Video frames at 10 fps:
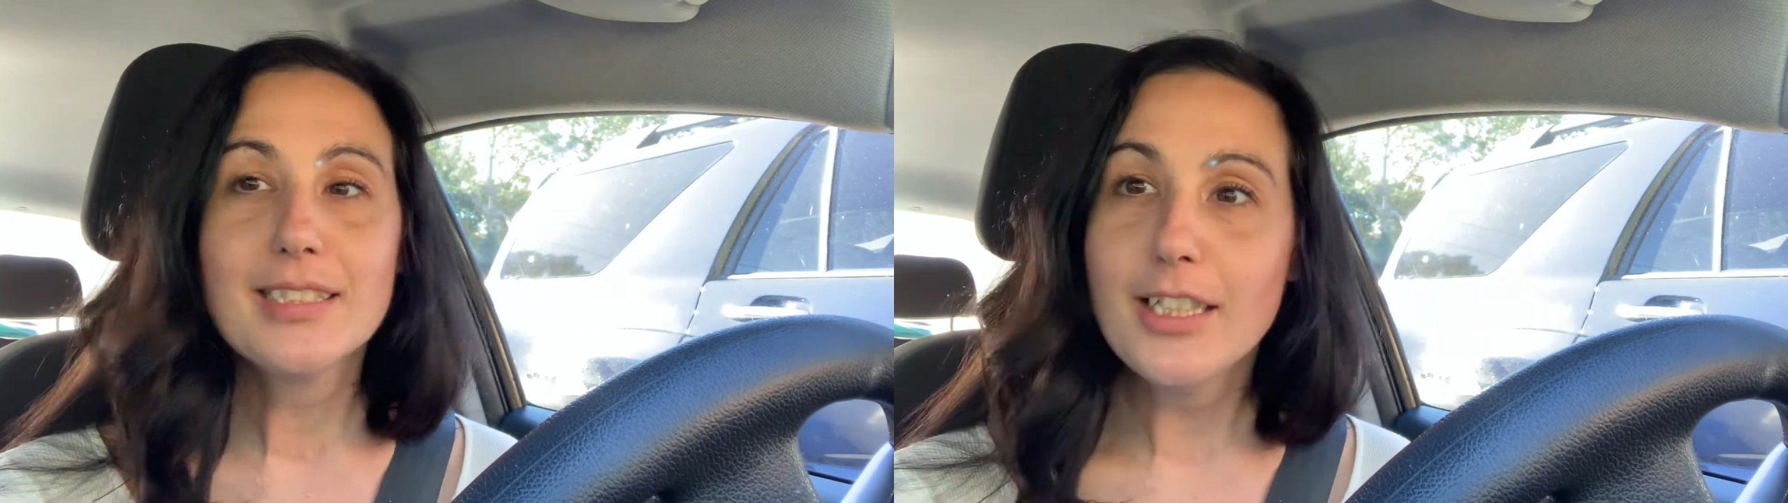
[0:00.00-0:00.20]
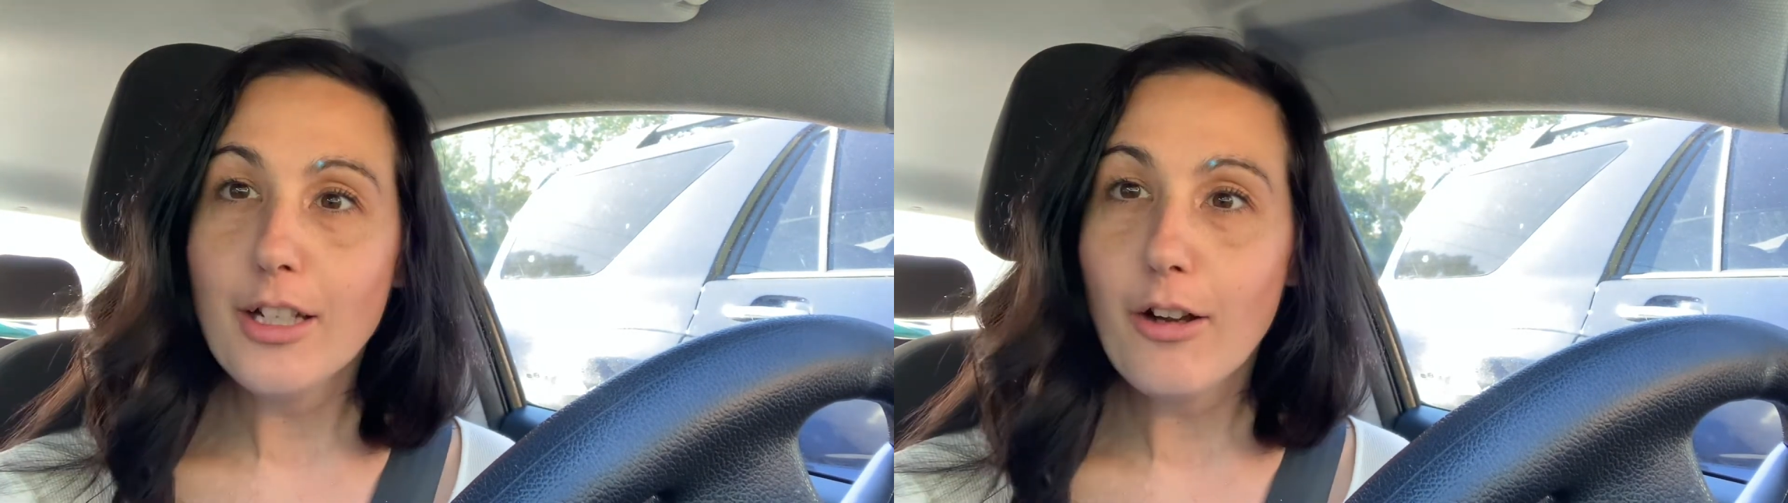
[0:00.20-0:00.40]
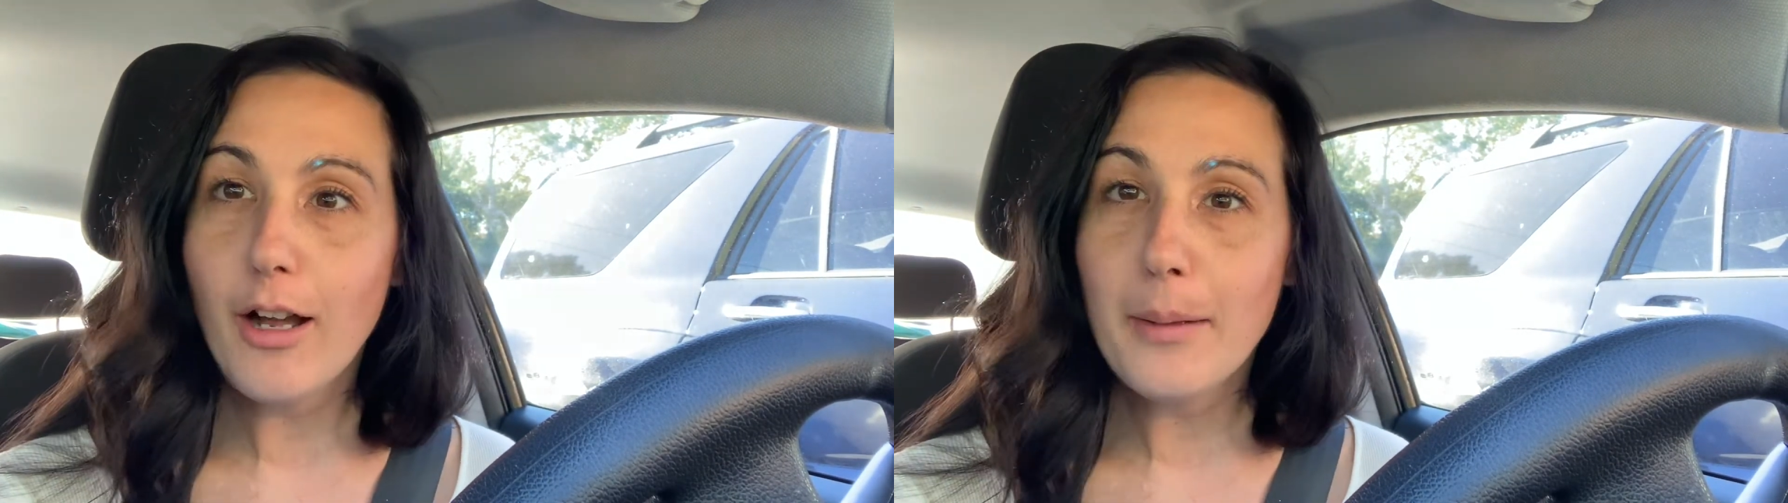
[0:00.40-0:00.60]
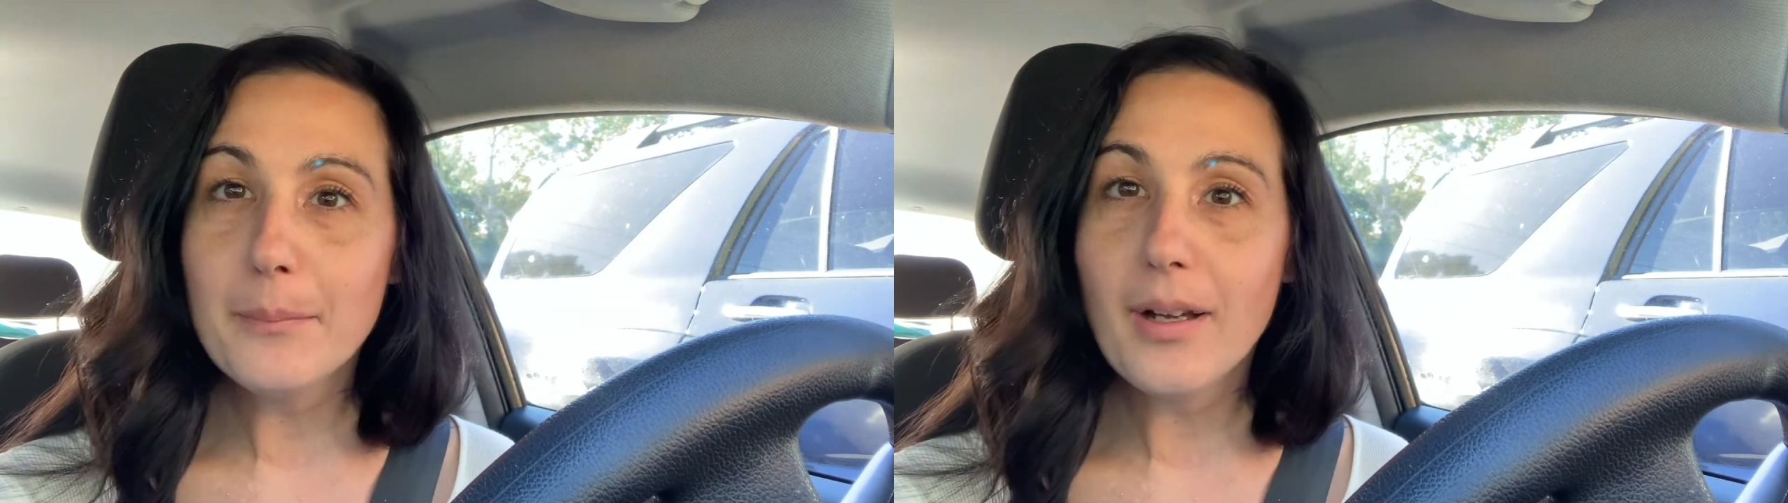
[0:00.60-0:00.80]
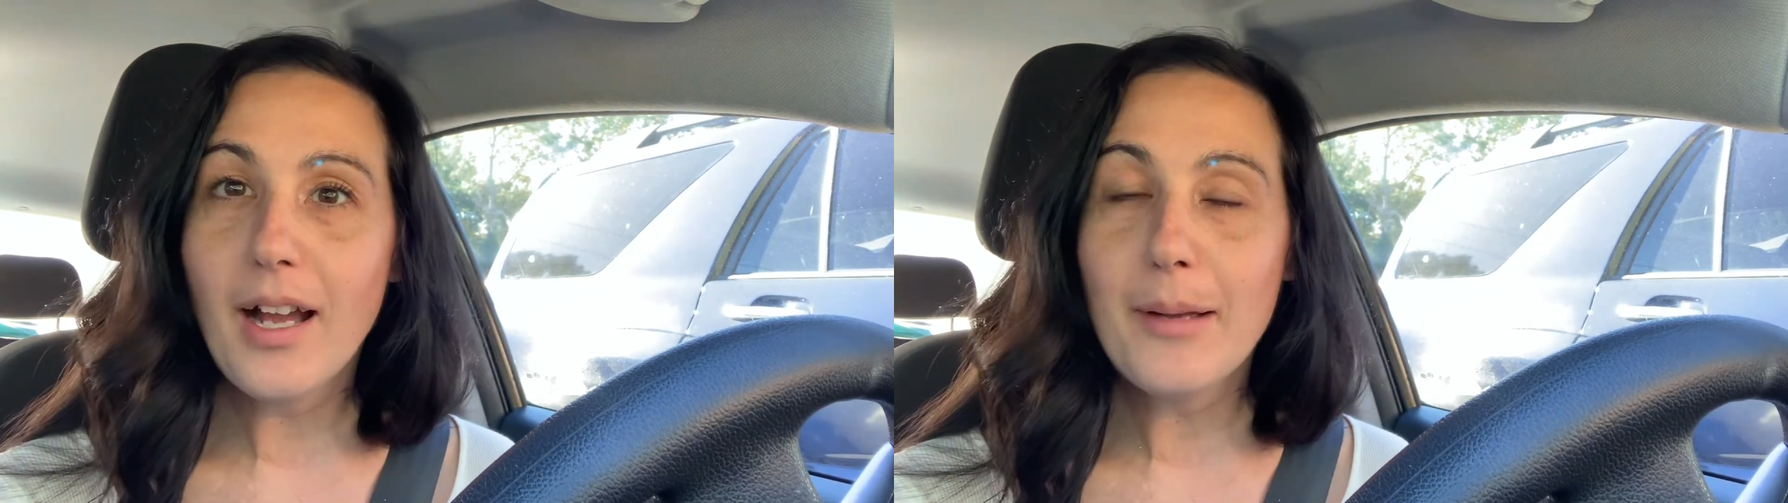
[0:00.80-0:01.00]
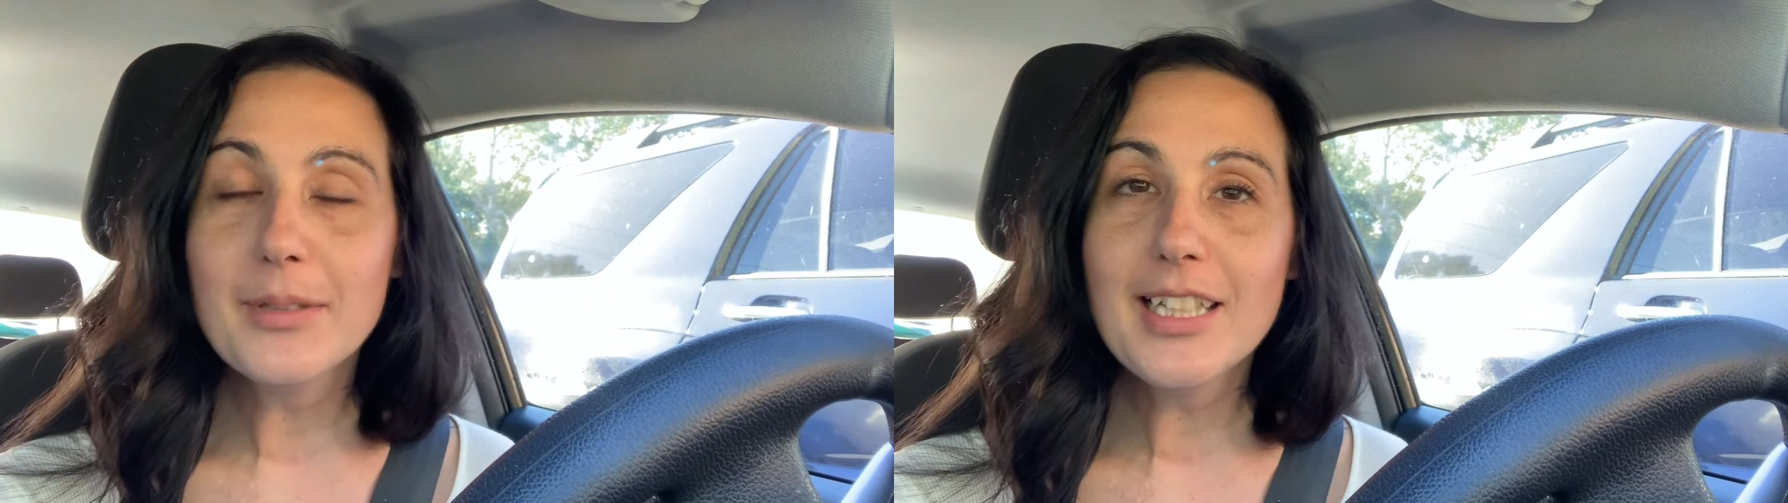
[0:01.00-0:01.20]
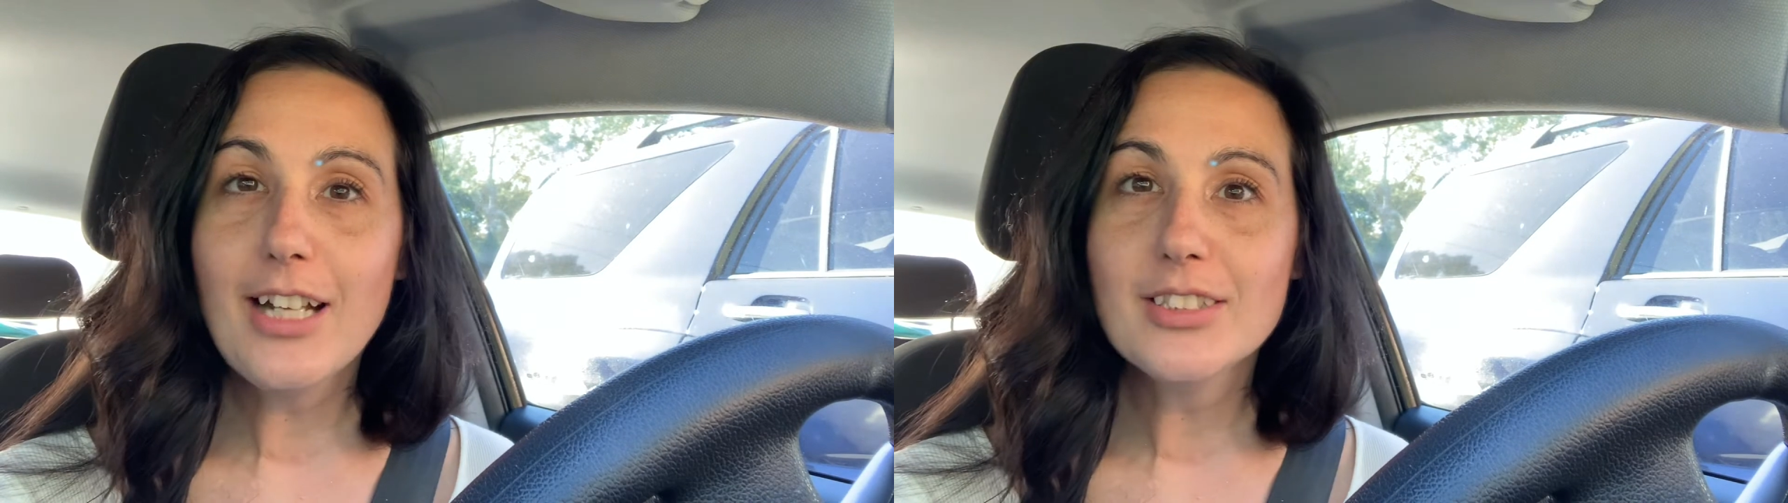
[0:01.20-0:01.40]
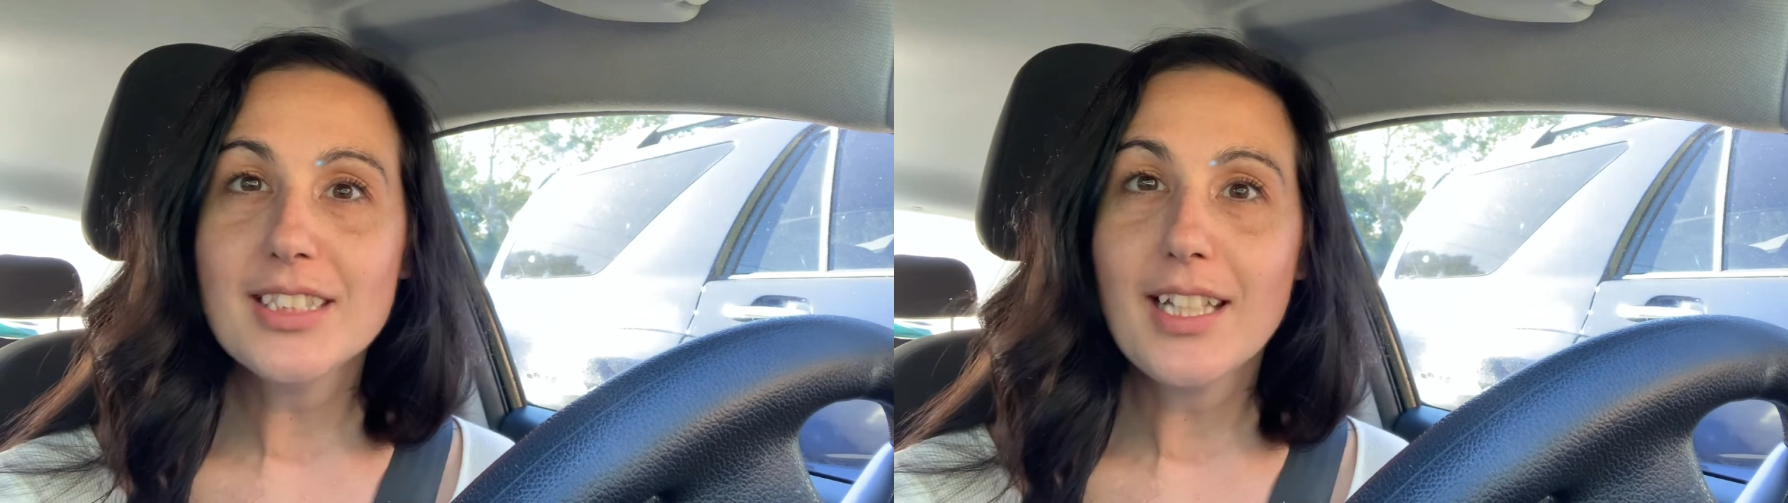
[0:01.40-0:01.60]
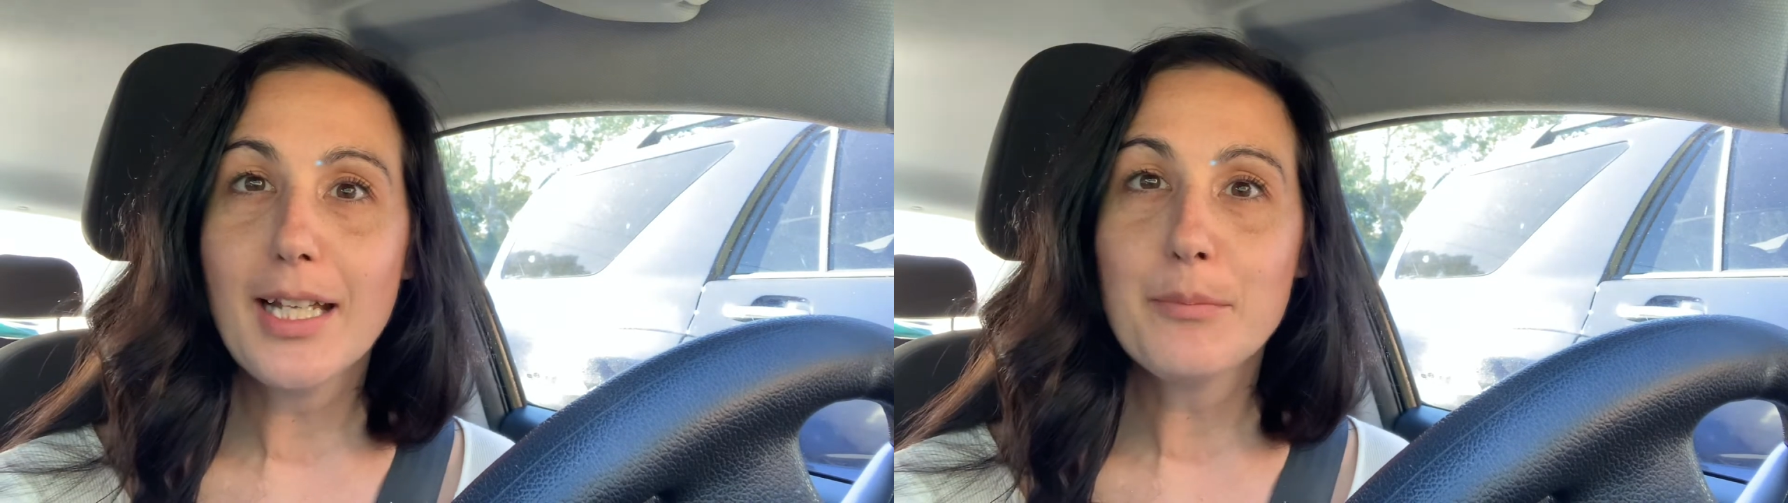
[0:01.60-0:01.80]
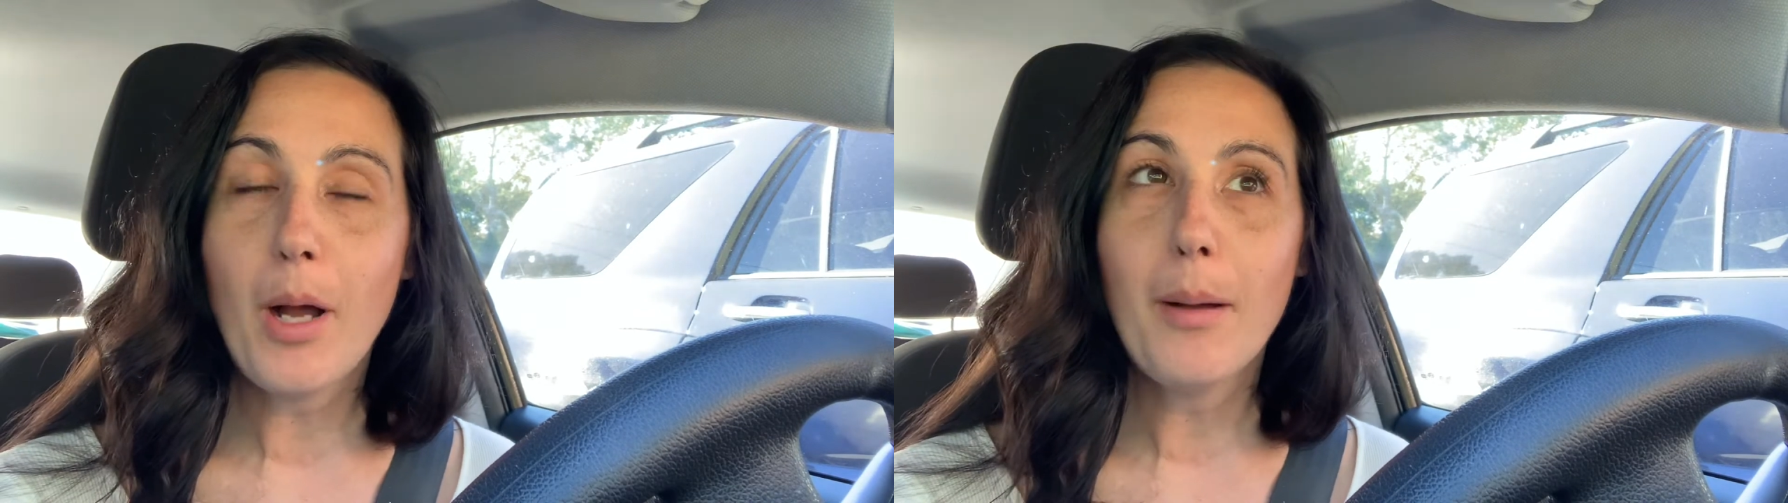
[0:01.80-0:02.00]
I'm allowed to
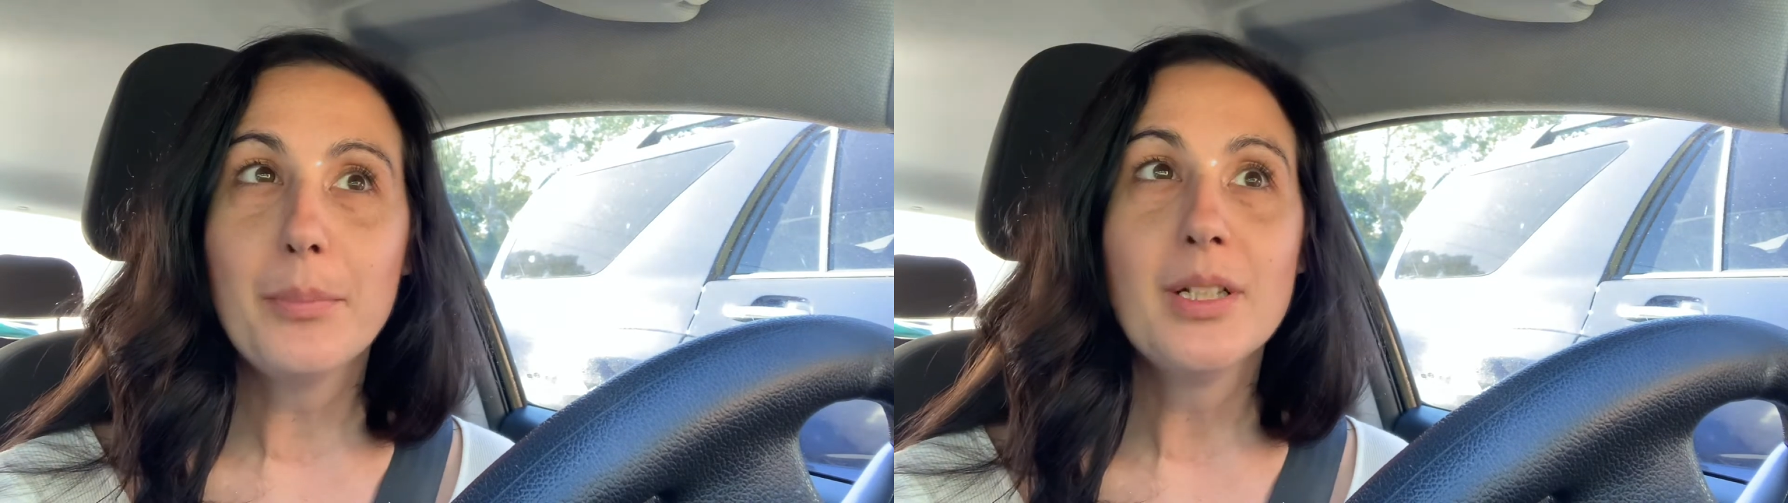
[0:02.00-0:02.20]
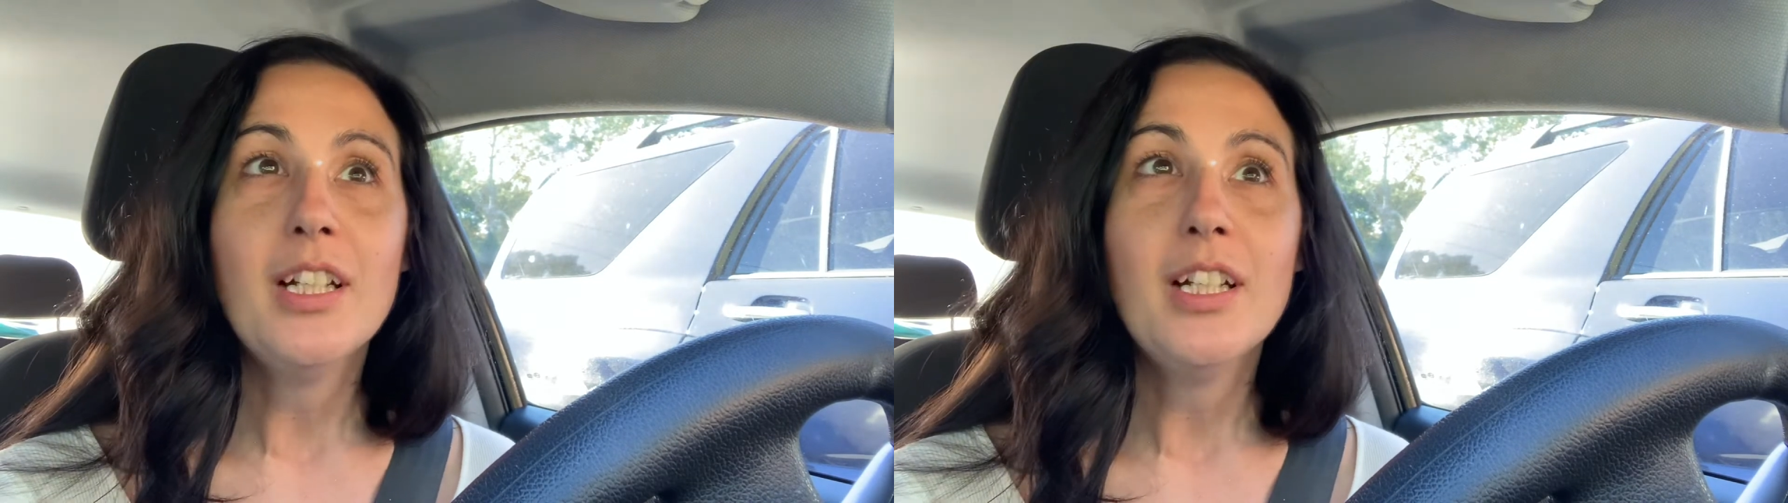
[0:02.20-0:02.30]
like pop